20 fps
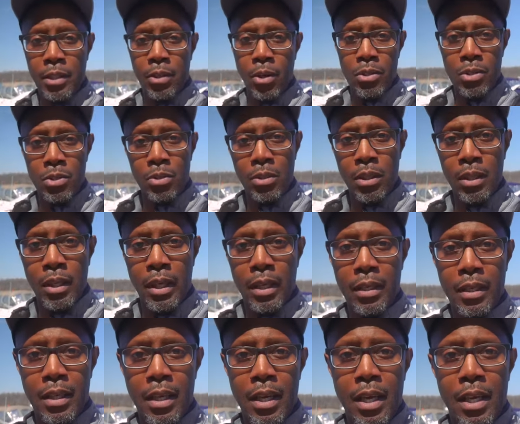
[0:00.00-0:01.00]
you can also
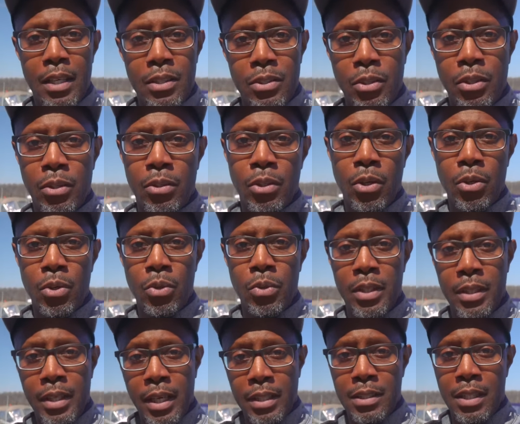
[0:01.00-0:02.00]
click so you'll know
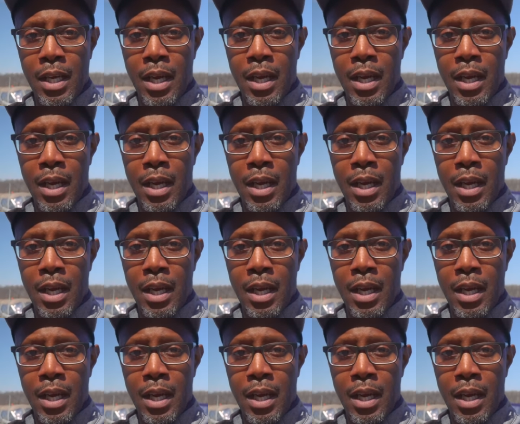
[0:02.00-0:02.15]
the next